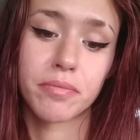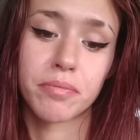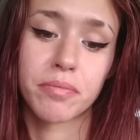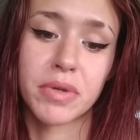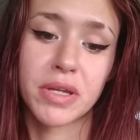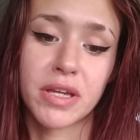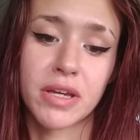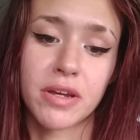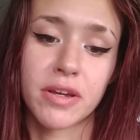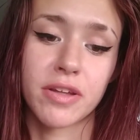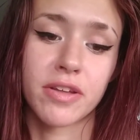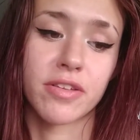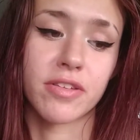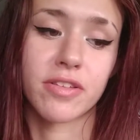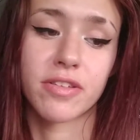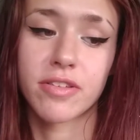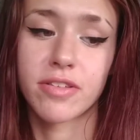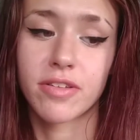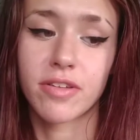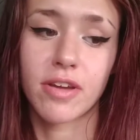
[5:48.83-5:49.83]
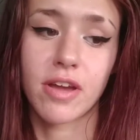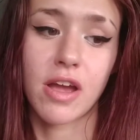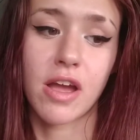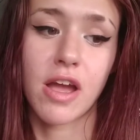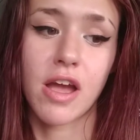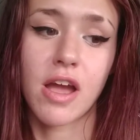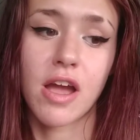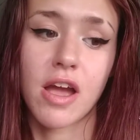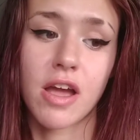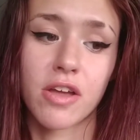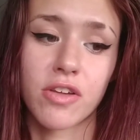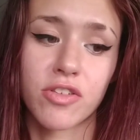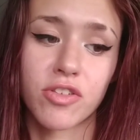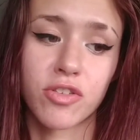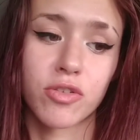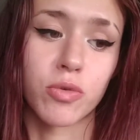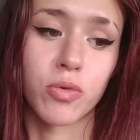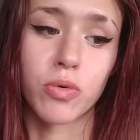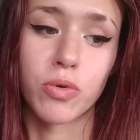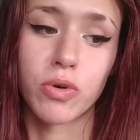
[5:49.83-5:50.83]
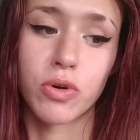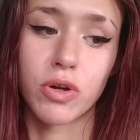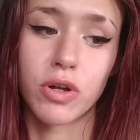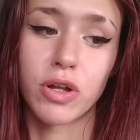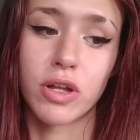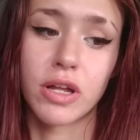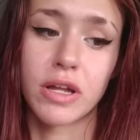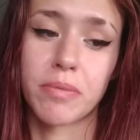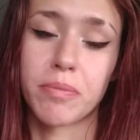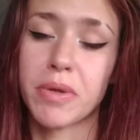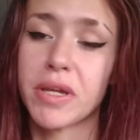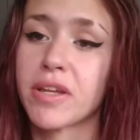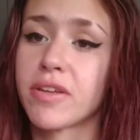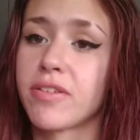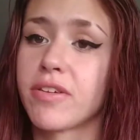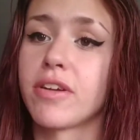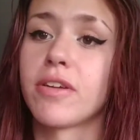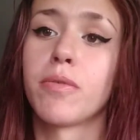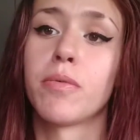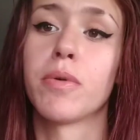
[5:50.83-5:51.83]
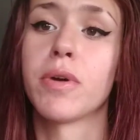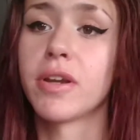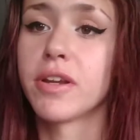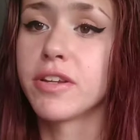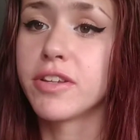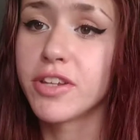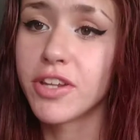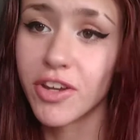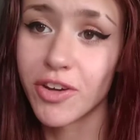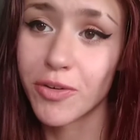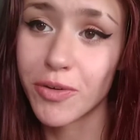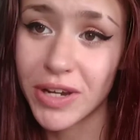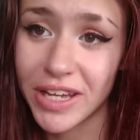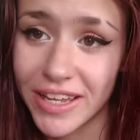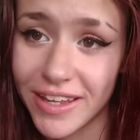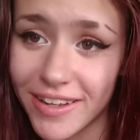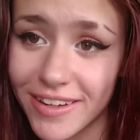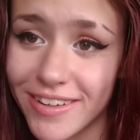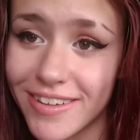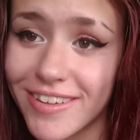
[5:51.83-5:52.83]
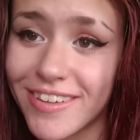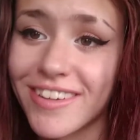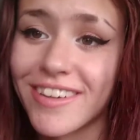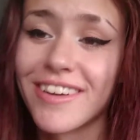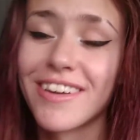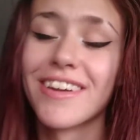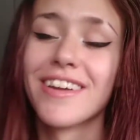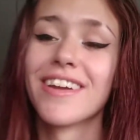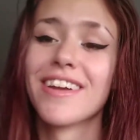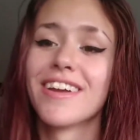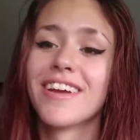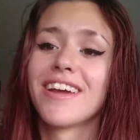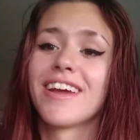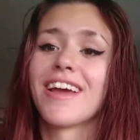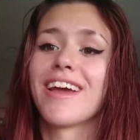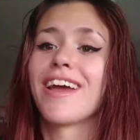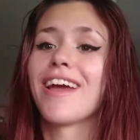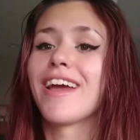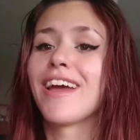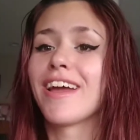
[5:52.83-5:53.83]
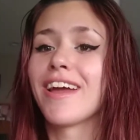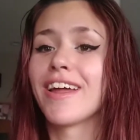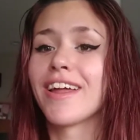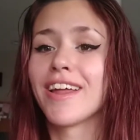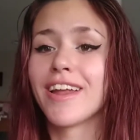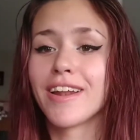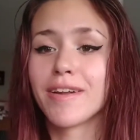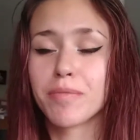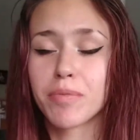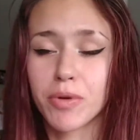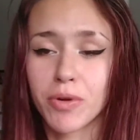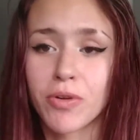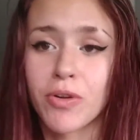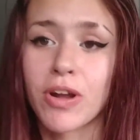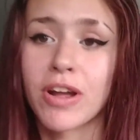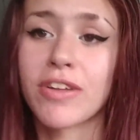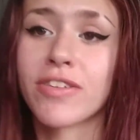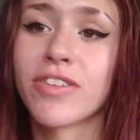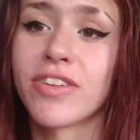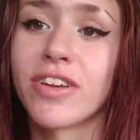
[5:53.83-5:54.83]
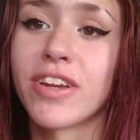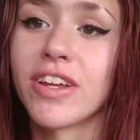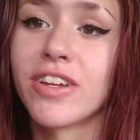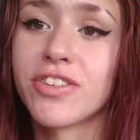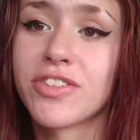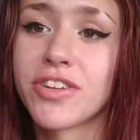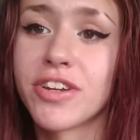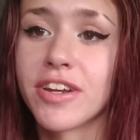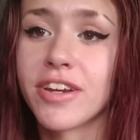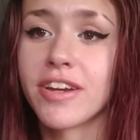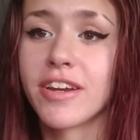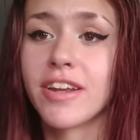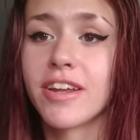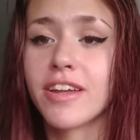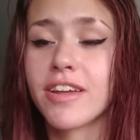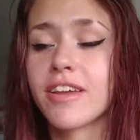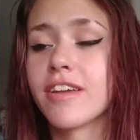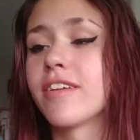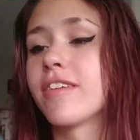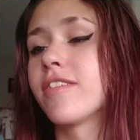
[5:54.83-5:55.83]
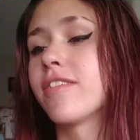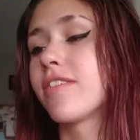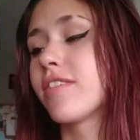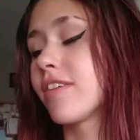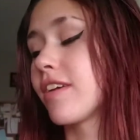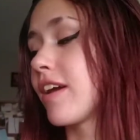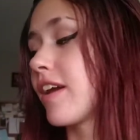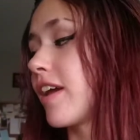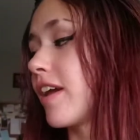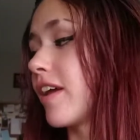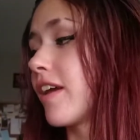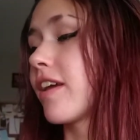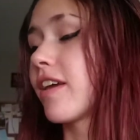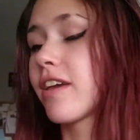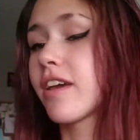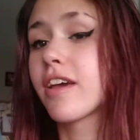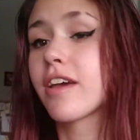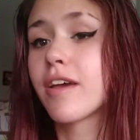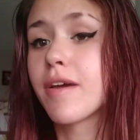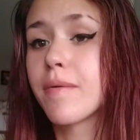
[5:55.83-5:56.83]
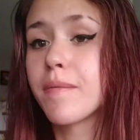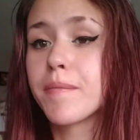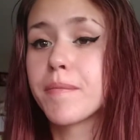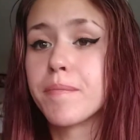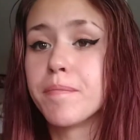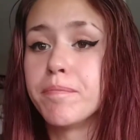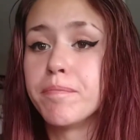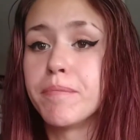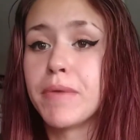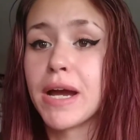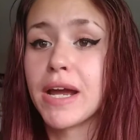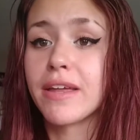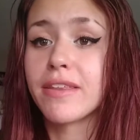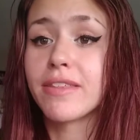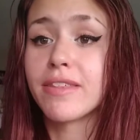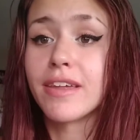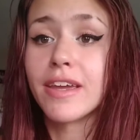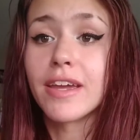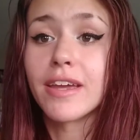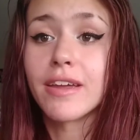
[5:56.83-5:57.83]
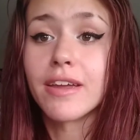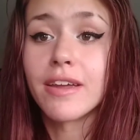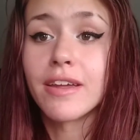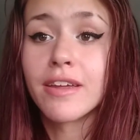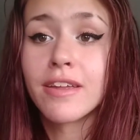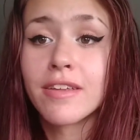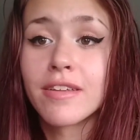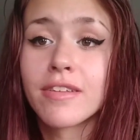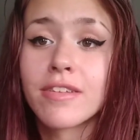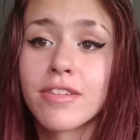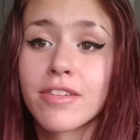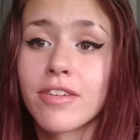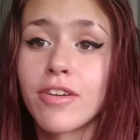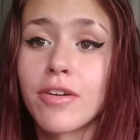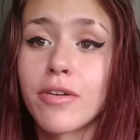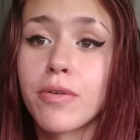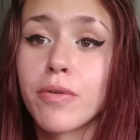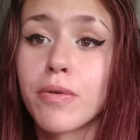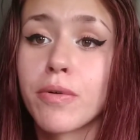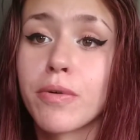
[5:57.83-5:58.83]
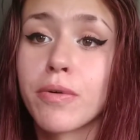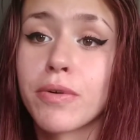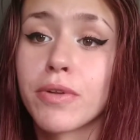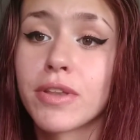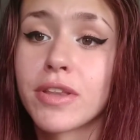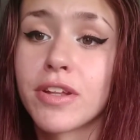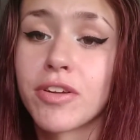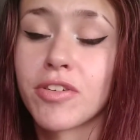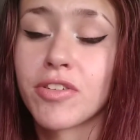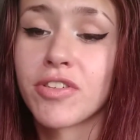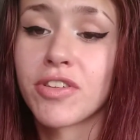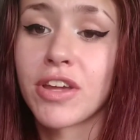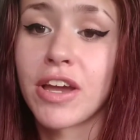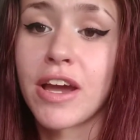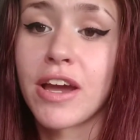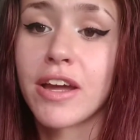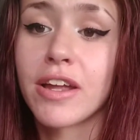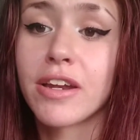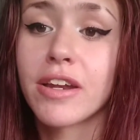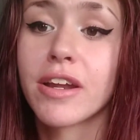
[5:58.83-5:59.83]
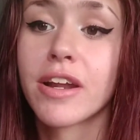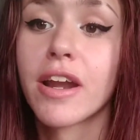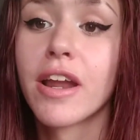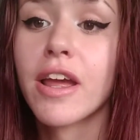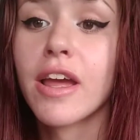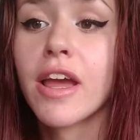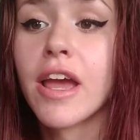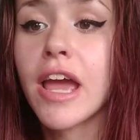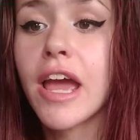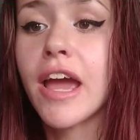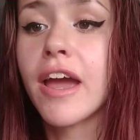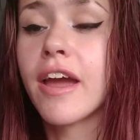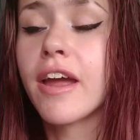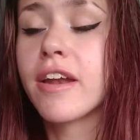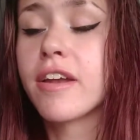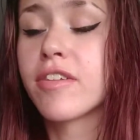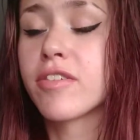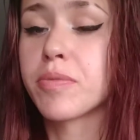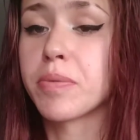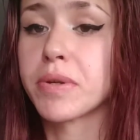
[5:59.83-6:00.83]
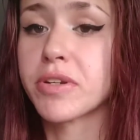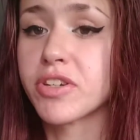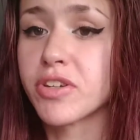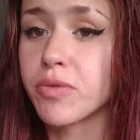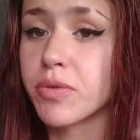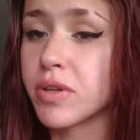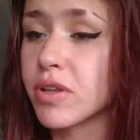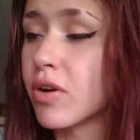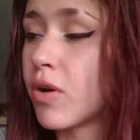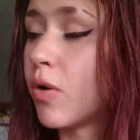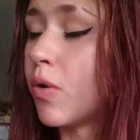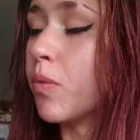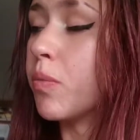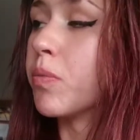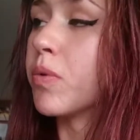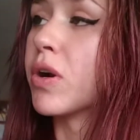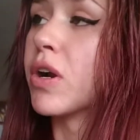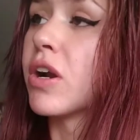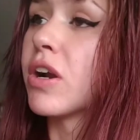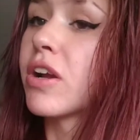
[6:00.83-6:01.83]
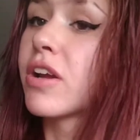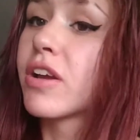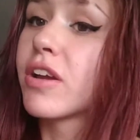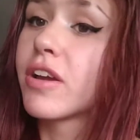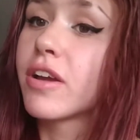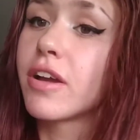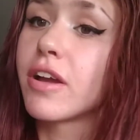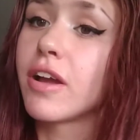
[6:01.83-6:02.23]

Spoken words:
Because school and because I don't want to do it, and procrastination is like my thing, so there's that. And especially with homework,